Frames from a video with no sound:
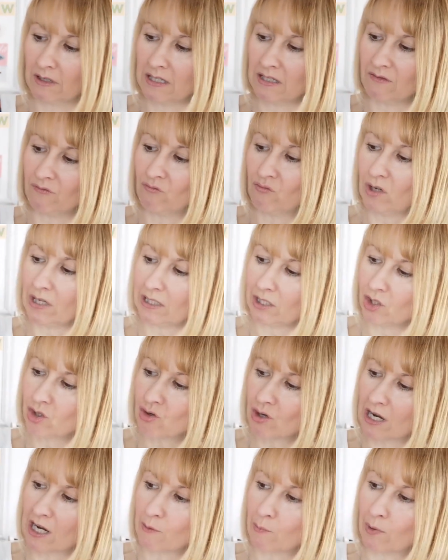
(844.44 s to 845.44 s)
It's really
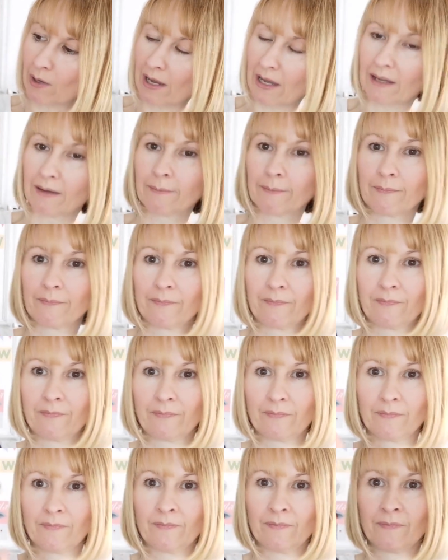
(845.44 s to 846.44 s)
drapey.
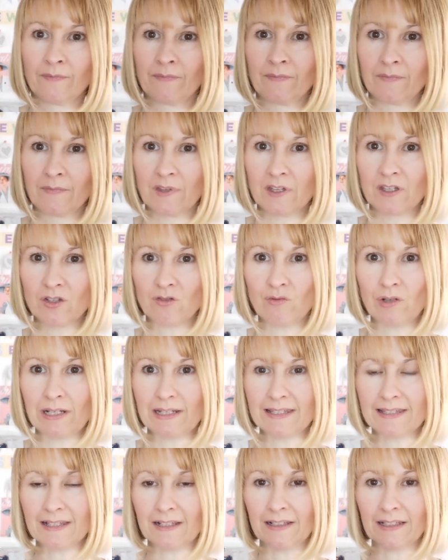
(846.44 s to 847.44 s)
It's
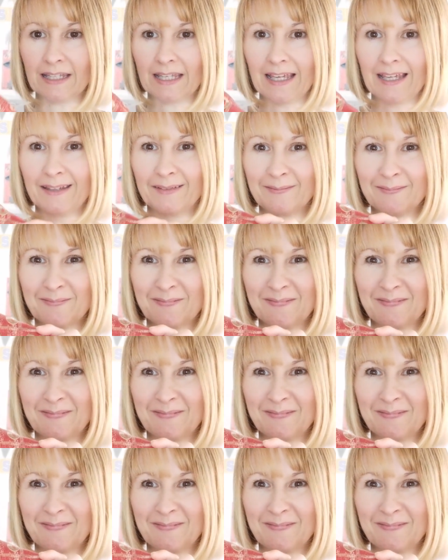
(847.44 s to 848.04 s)
really silky.